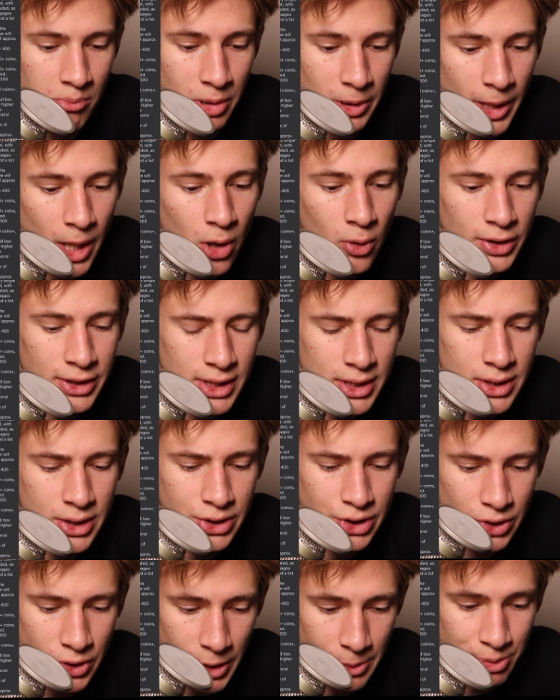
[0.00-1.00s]
Below is a
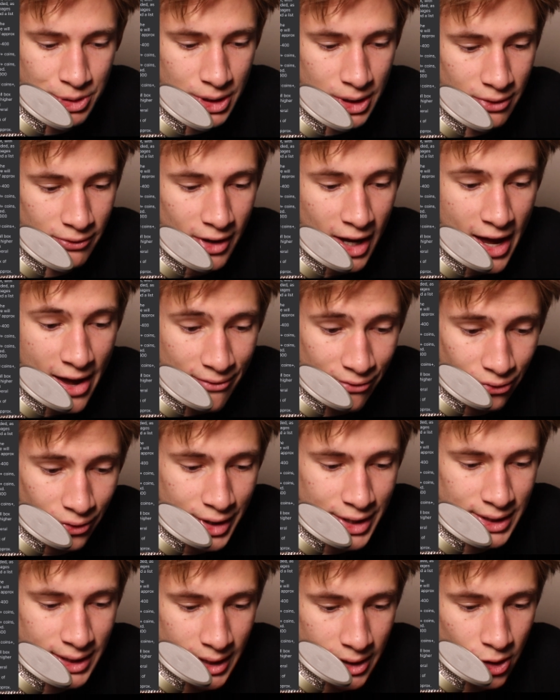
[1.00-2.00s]
description of
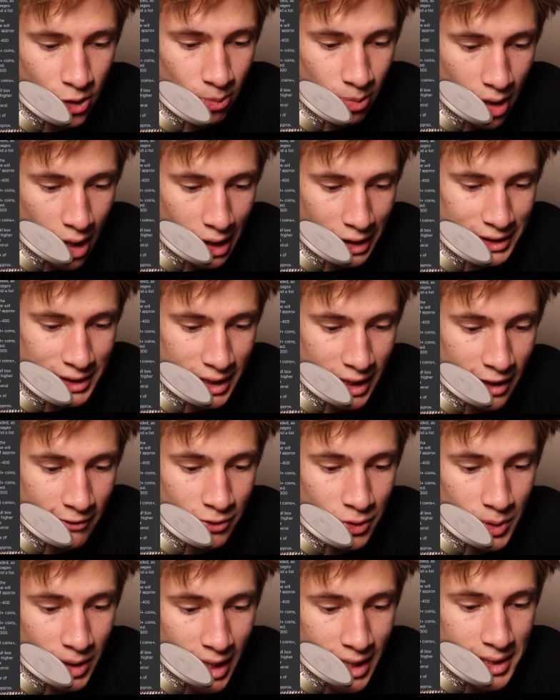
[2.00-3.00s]
every single box to give
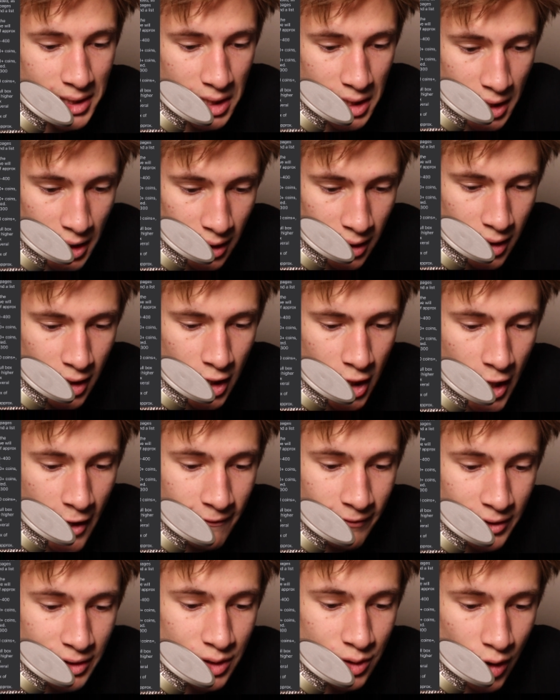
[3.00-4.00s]
you an idea
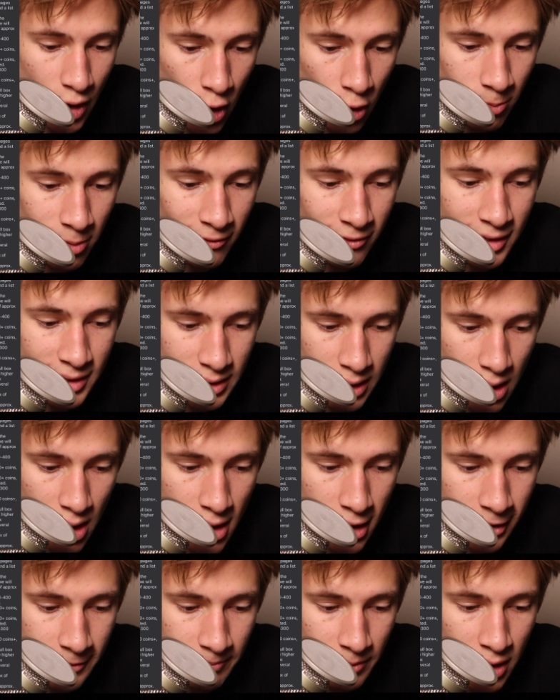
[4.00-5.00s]
of the scope of this
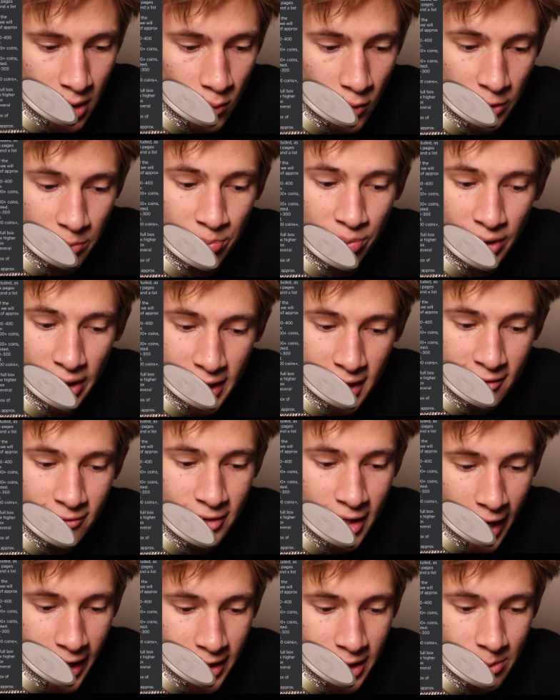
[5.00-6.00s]
lot, with plenty of
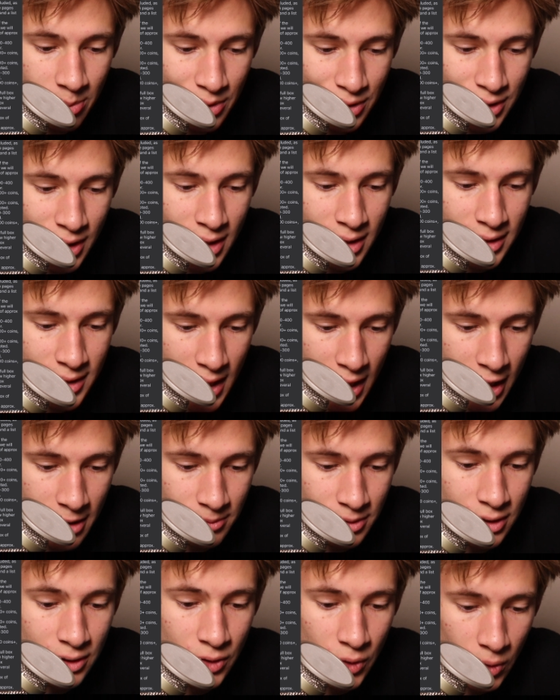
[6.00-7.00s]
90%
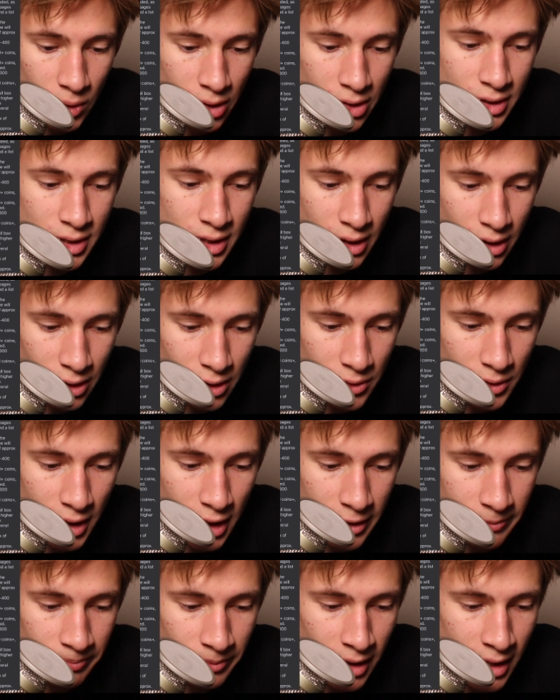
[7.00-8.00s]
dimes and quarters
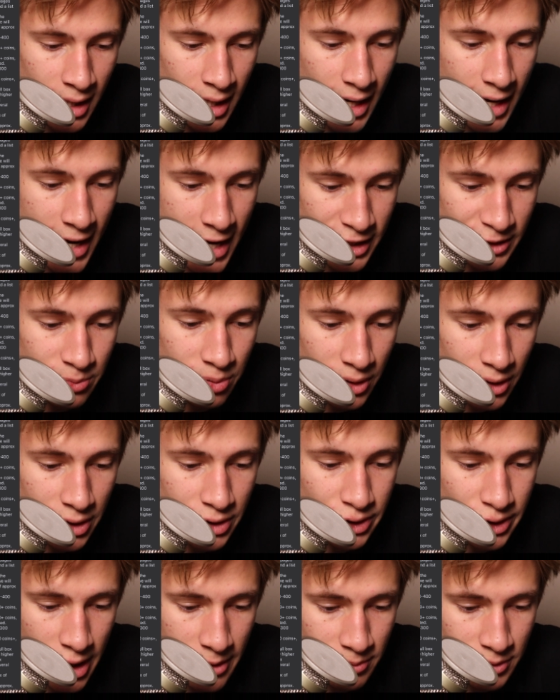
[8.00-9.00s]
included, as per
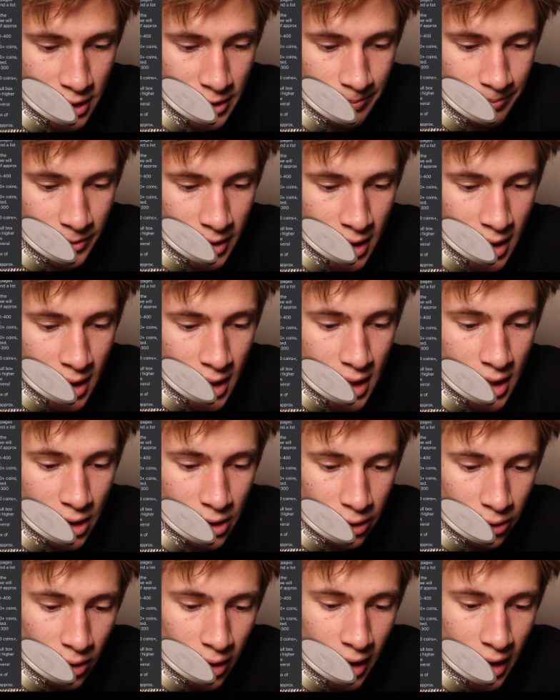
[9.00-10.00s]
description.
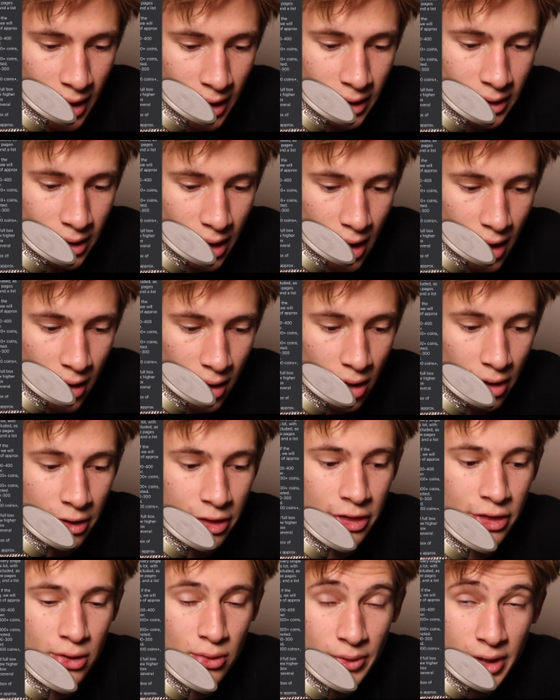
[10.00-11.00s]
Included in the lot are
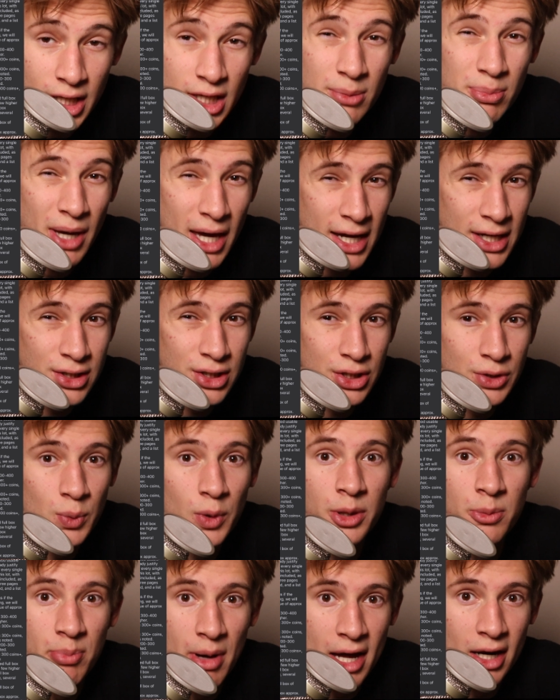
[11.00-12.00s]
3 pages
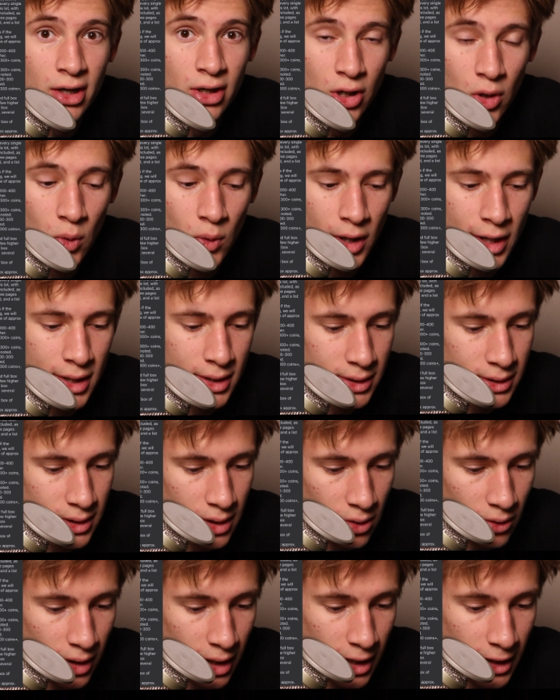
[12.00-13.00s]
with better coins,
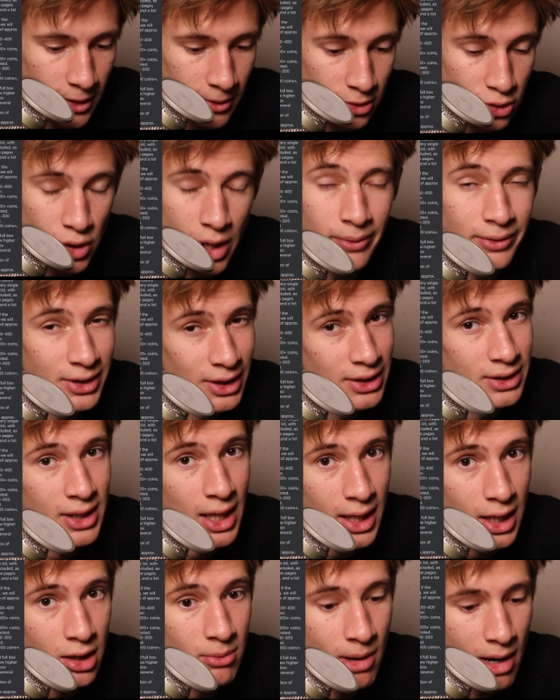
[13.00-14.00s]
okay? So I was
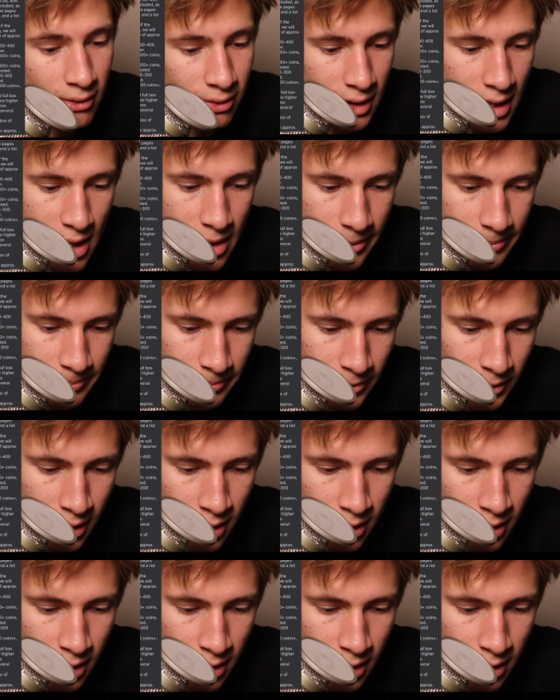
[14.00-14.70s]
excited about that.